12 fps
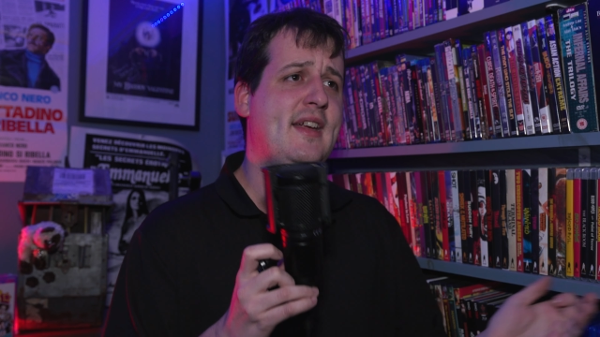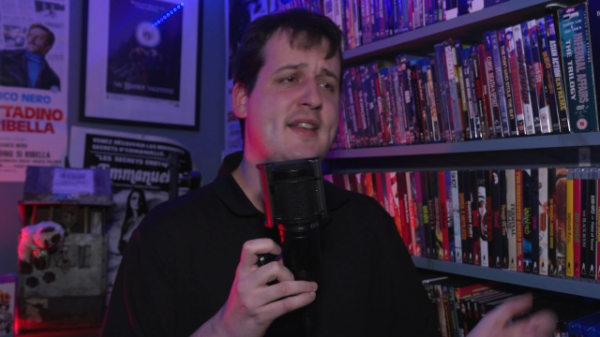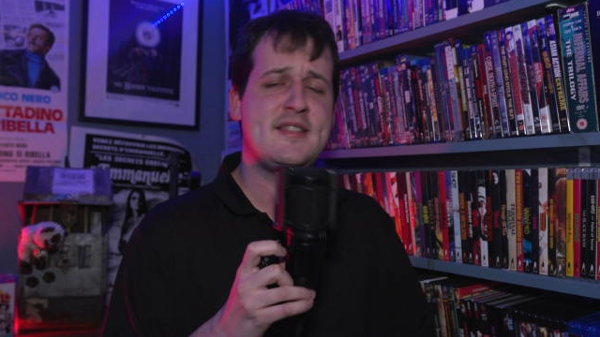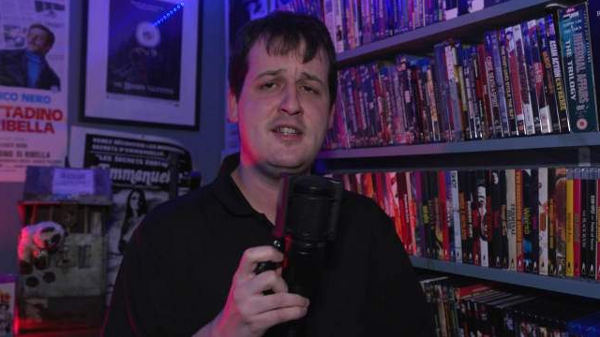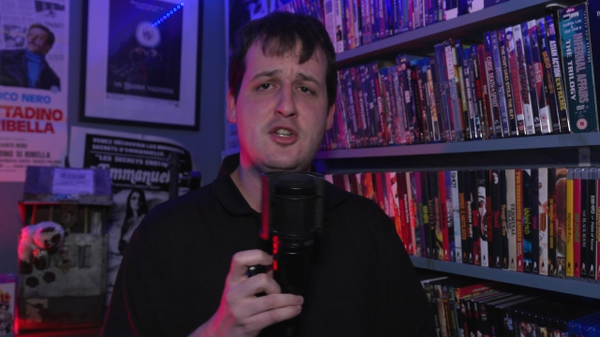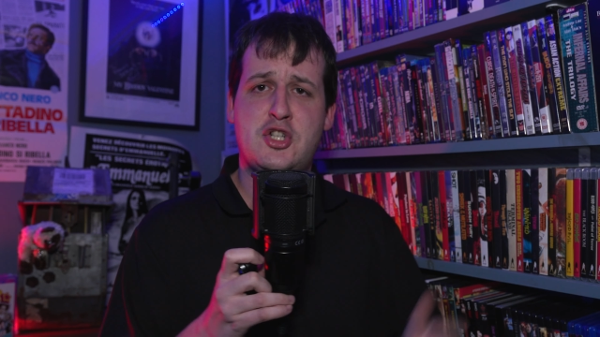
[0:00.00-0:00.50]

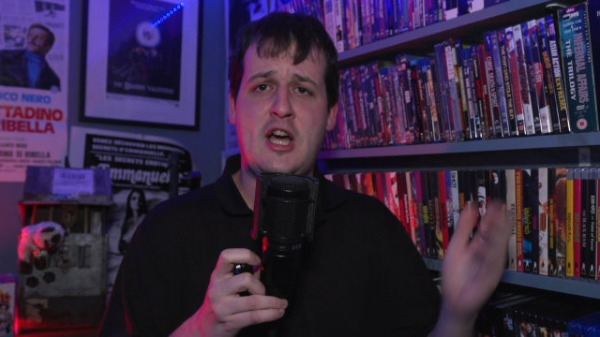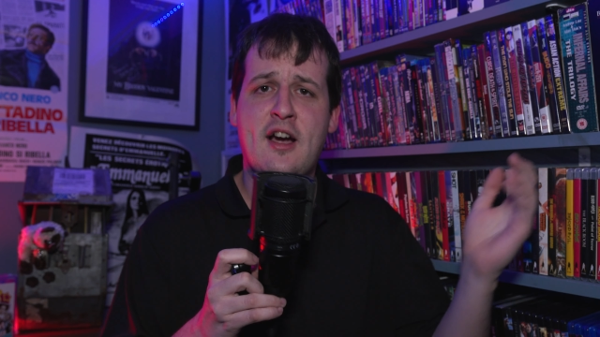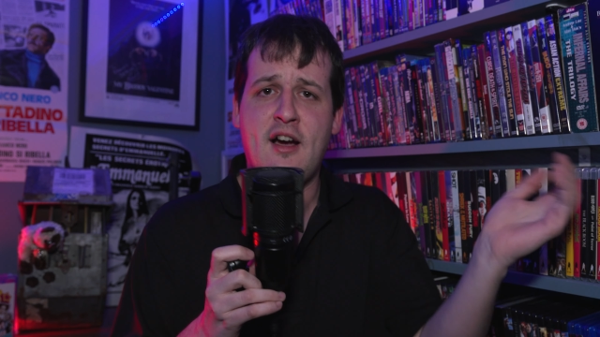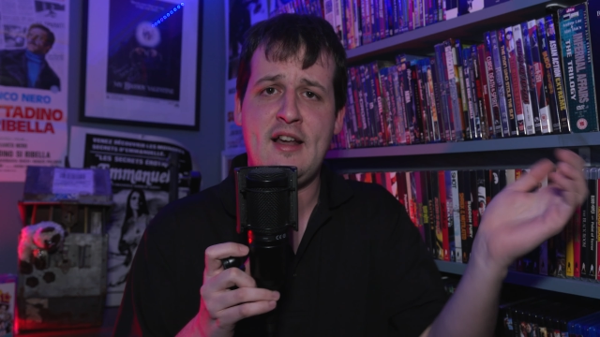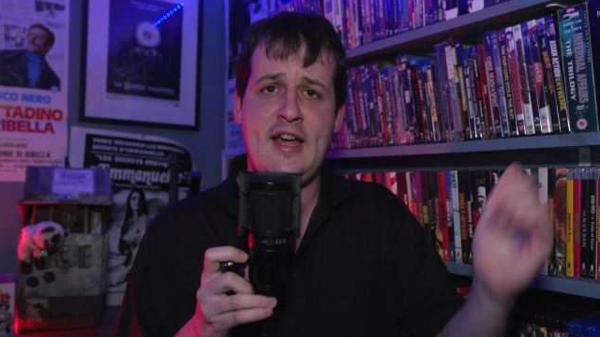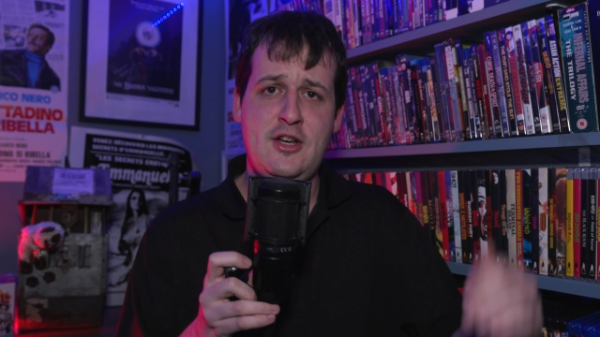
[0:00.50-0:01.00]
isn't Jean
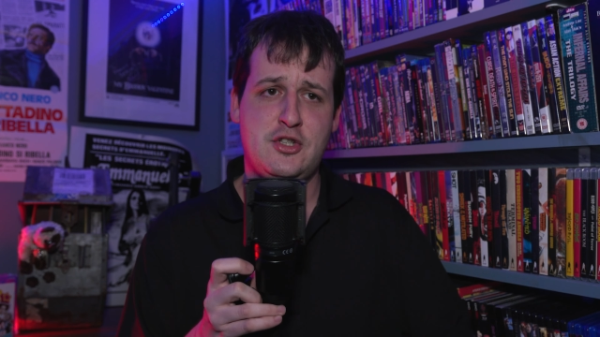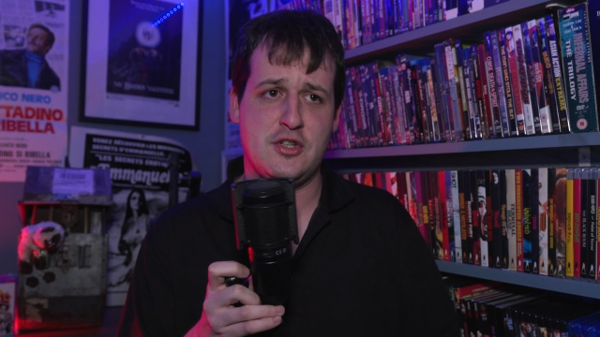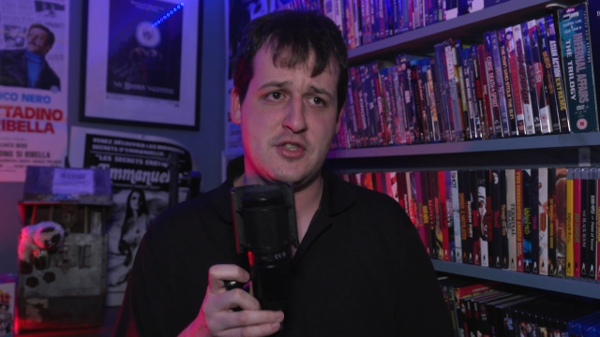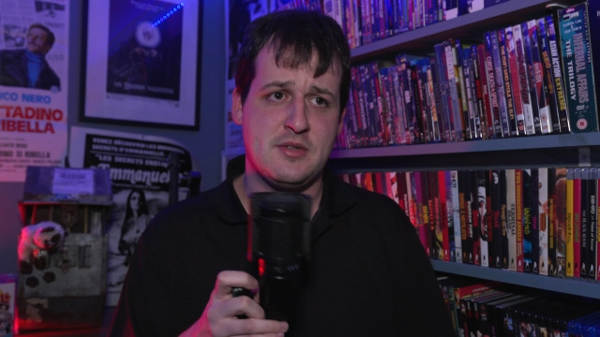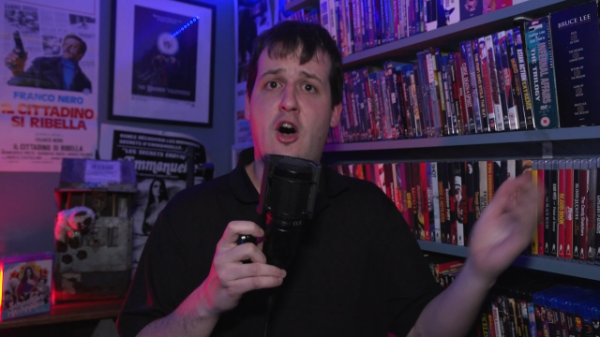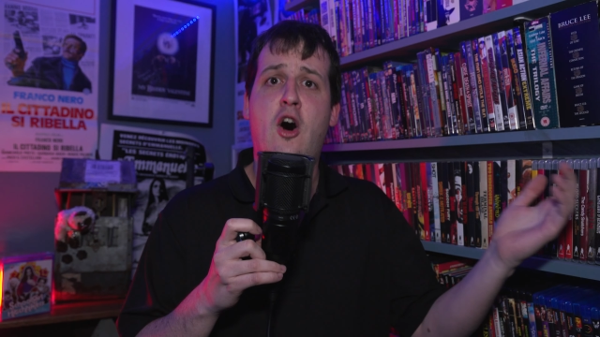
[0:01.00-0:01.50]
Rollin
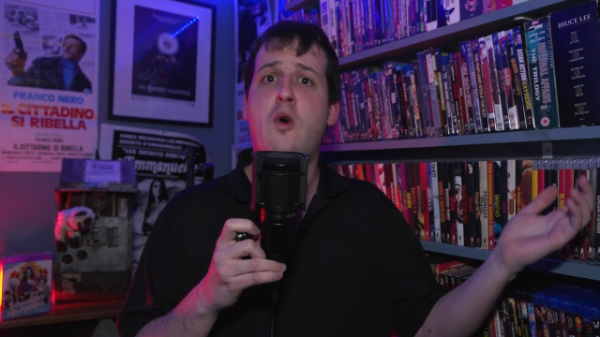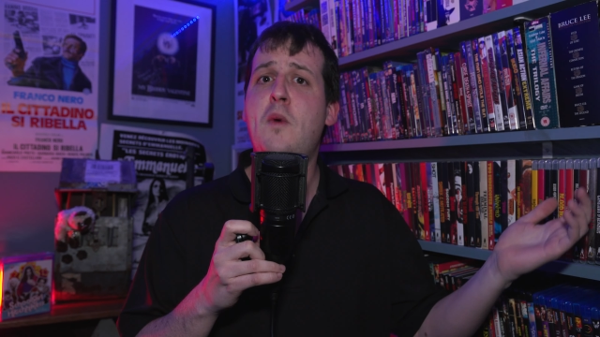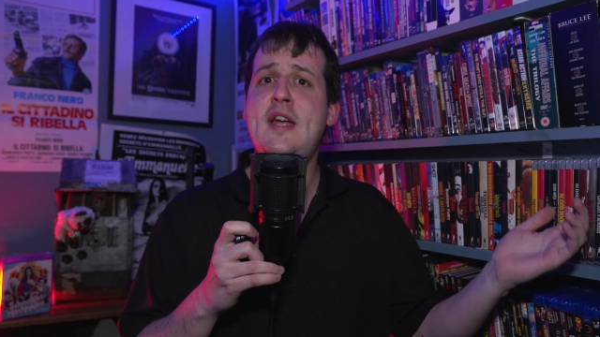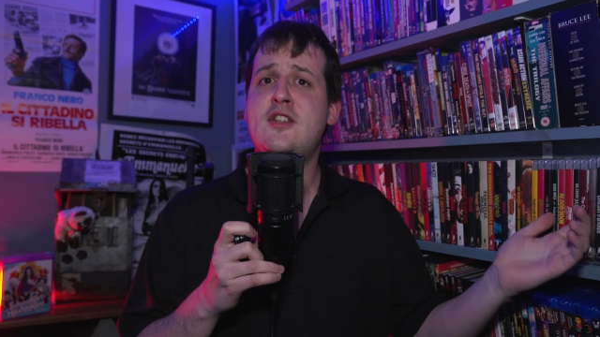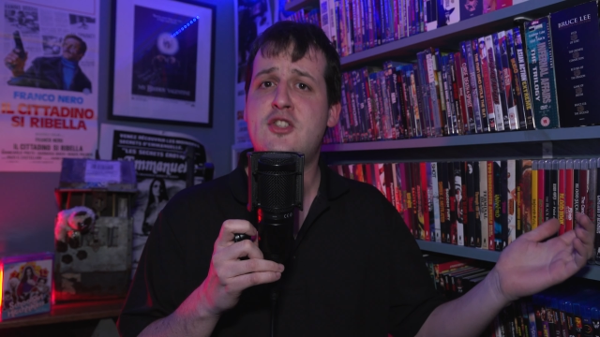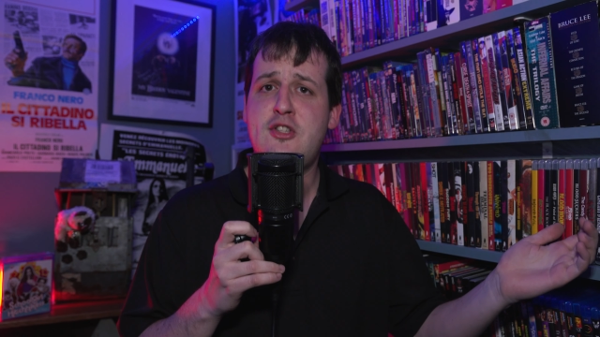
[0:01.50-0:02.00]
just
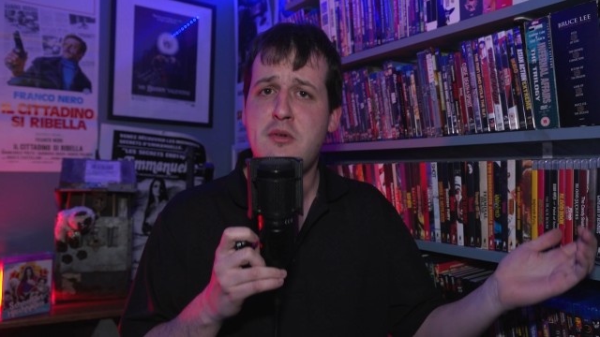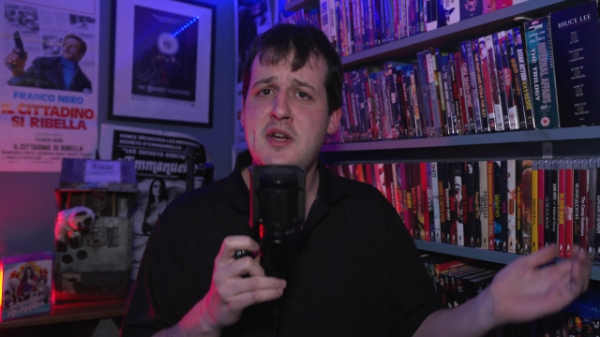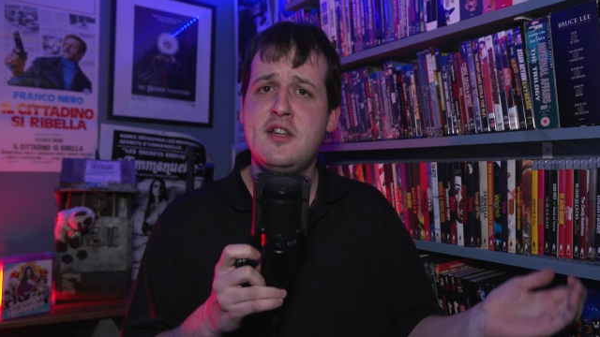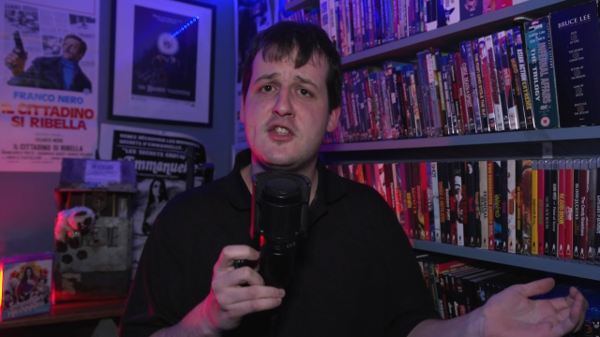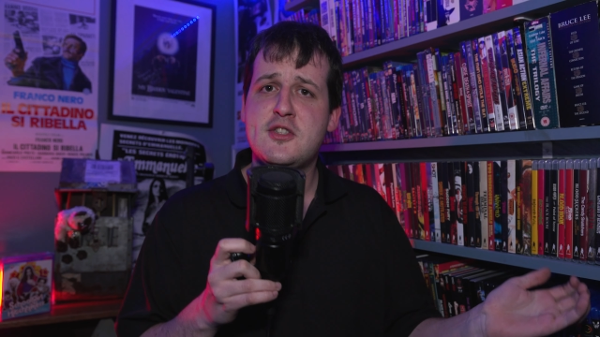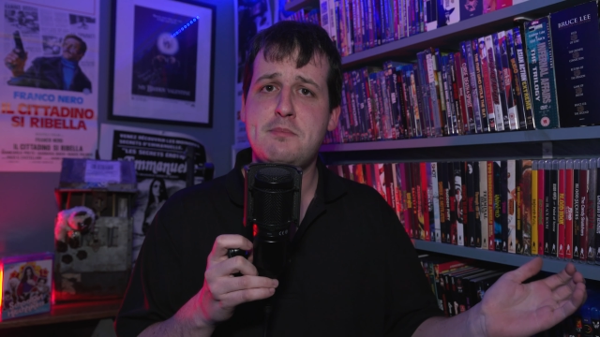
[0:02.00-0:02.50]
always
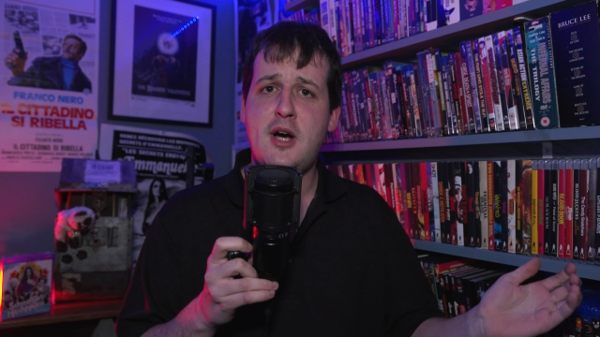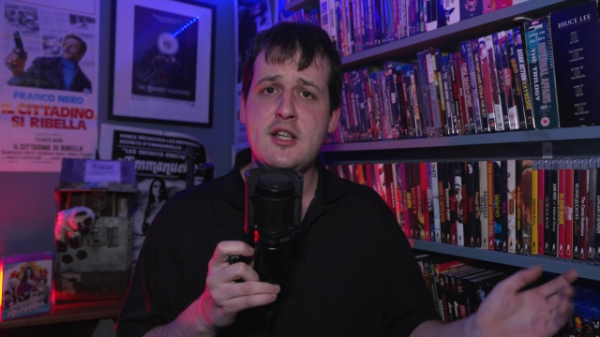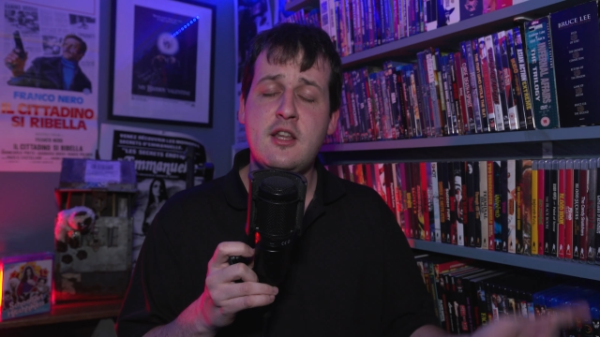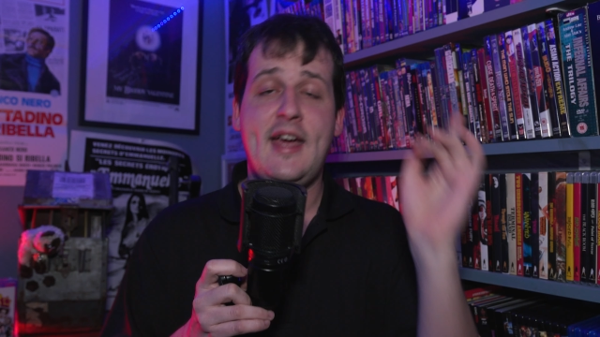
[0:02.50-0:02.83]
doing smut?